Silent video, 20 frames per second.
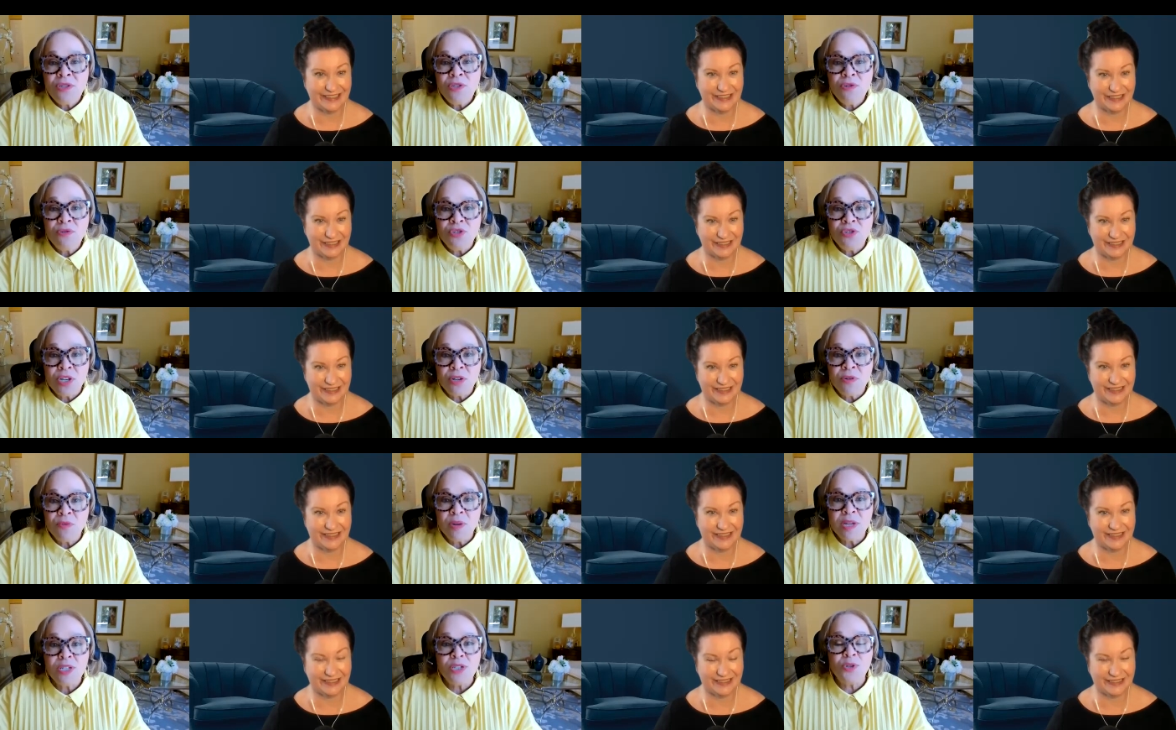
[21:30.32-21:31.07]

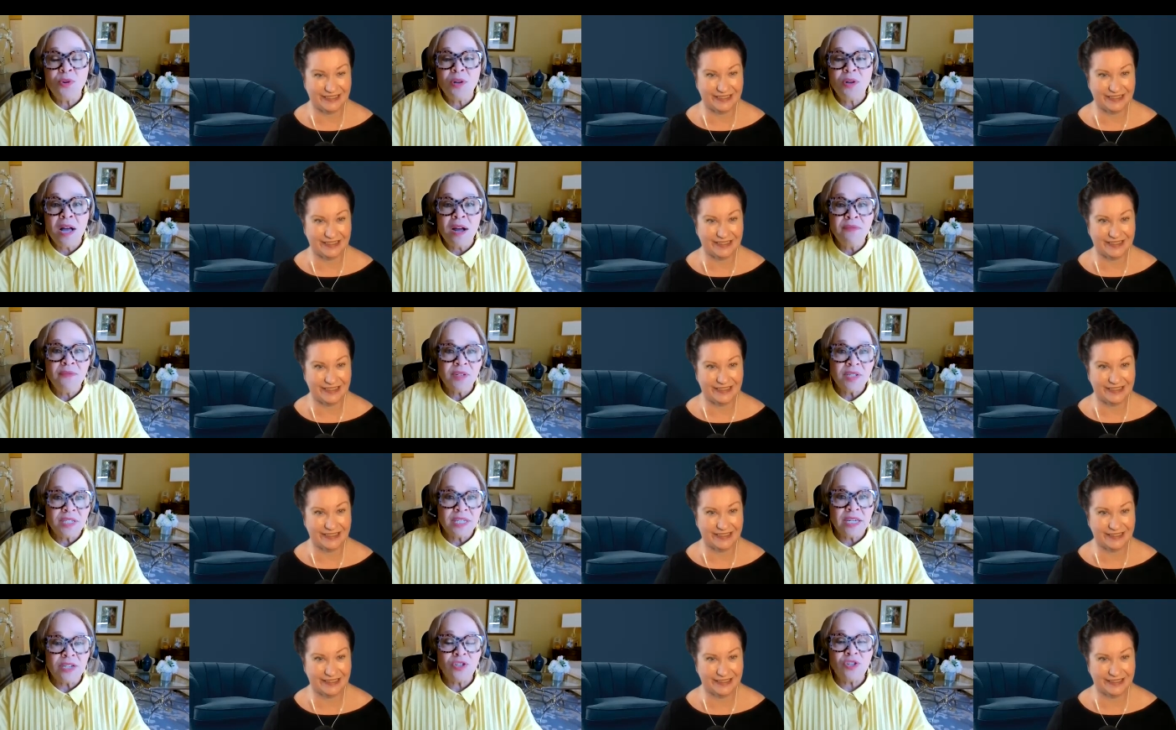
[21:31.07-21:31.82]
Speaker 1: intergenerational
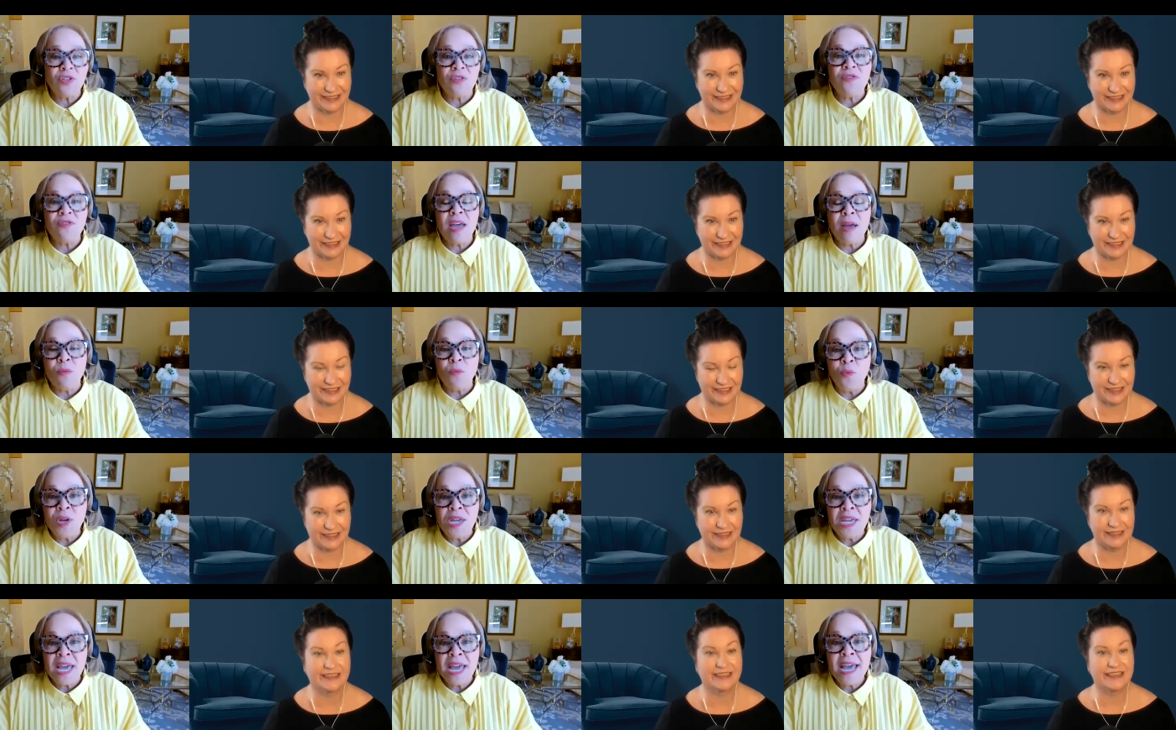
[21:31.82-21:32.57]
conversation that
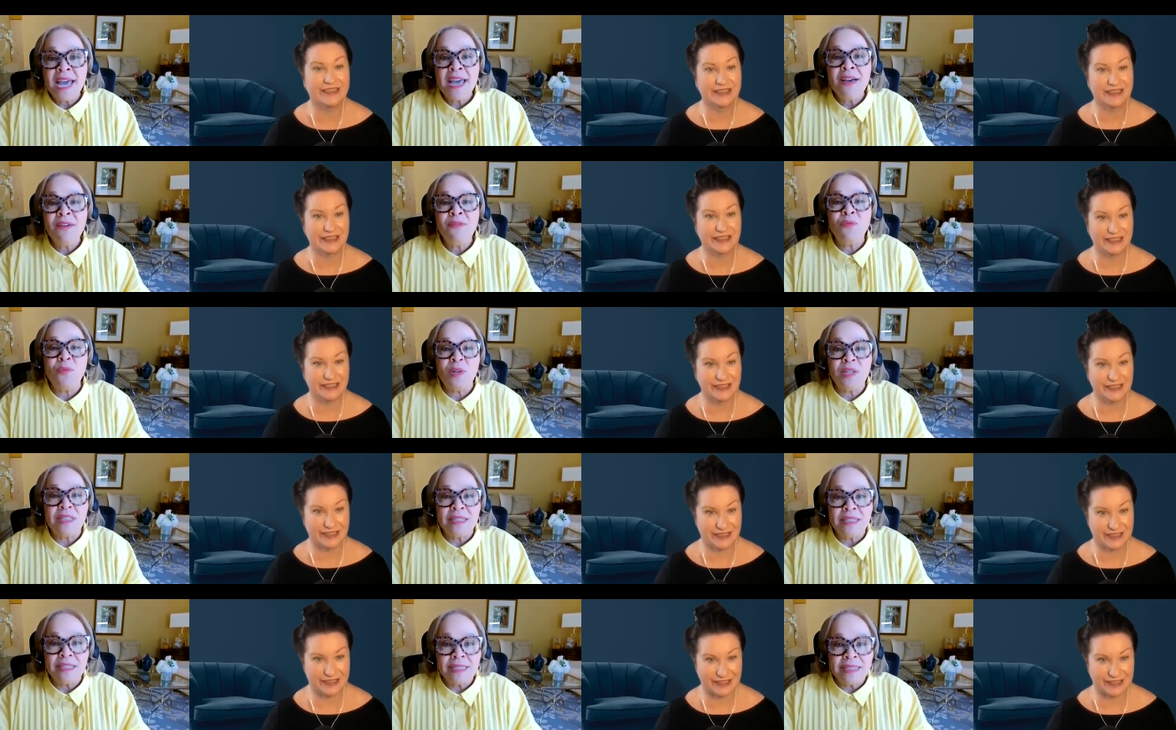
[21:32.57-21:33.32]
we have
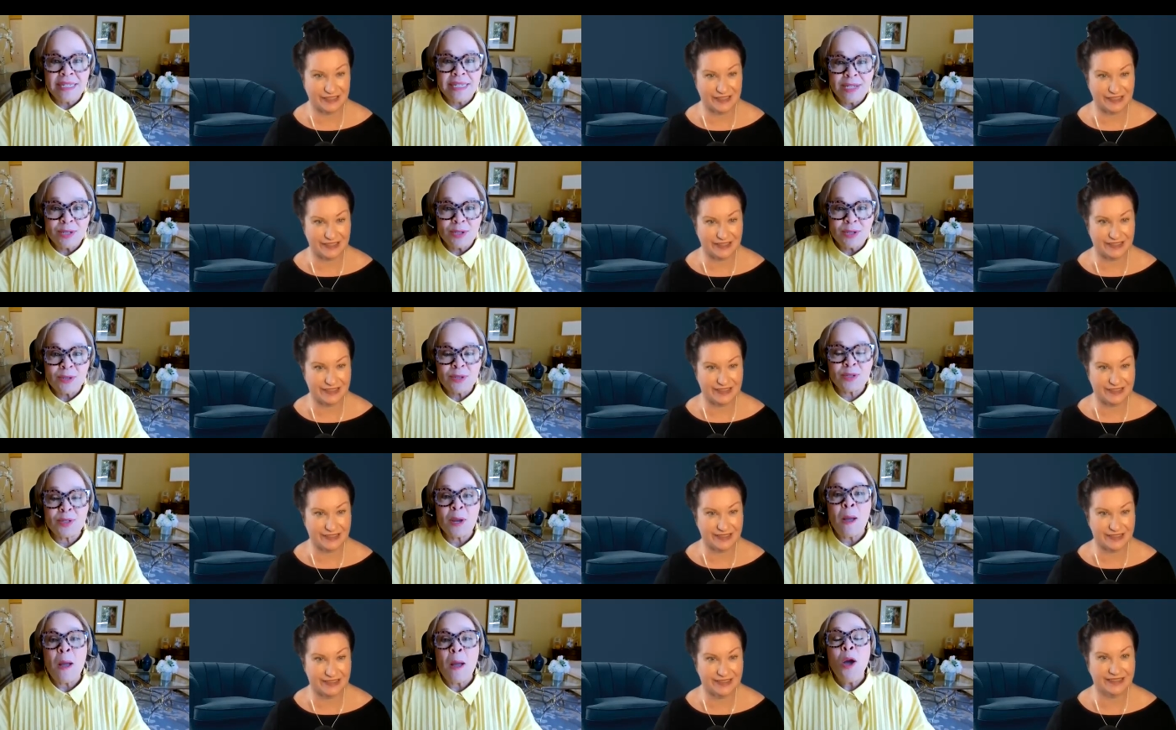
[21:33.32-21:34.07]
with
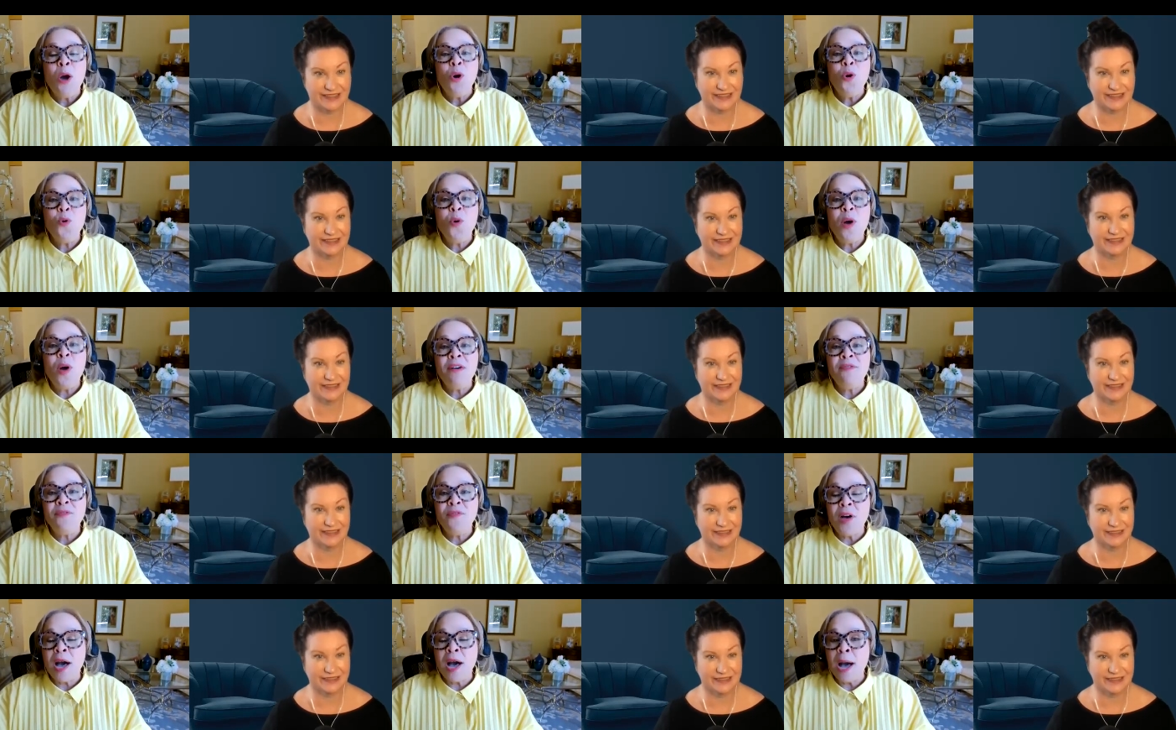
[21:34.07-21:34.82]
leaders who
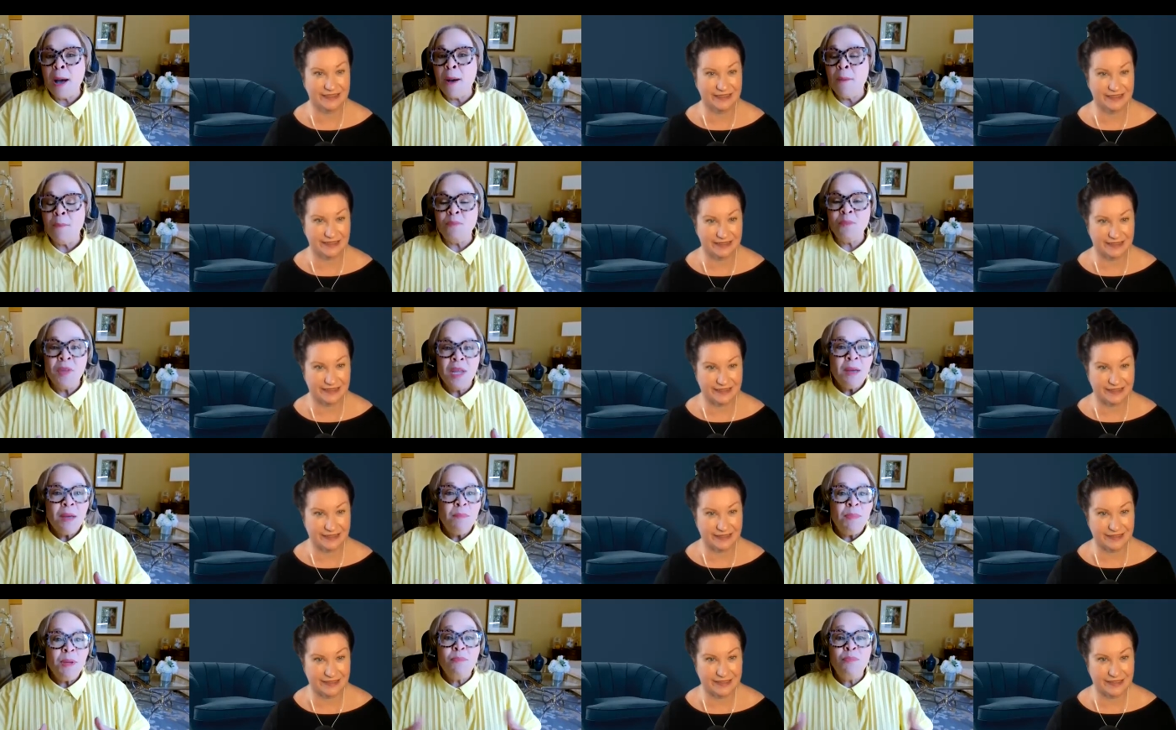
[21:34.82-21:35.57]
have
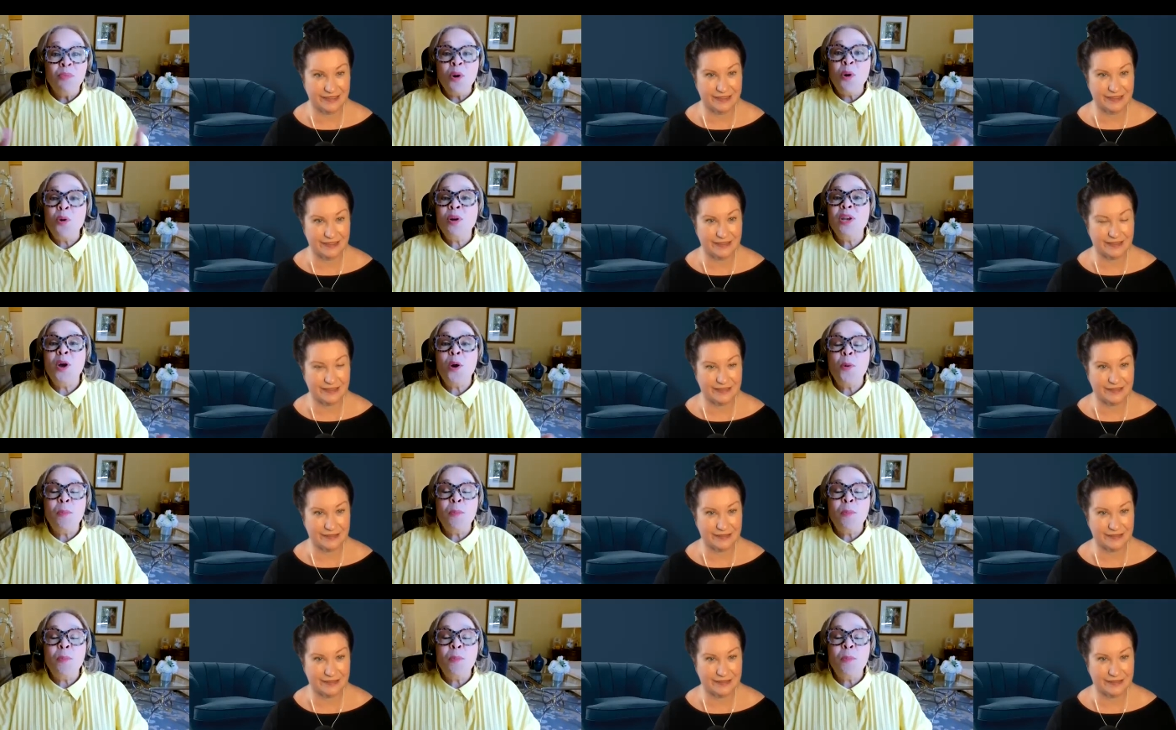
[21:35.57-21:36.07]
been broken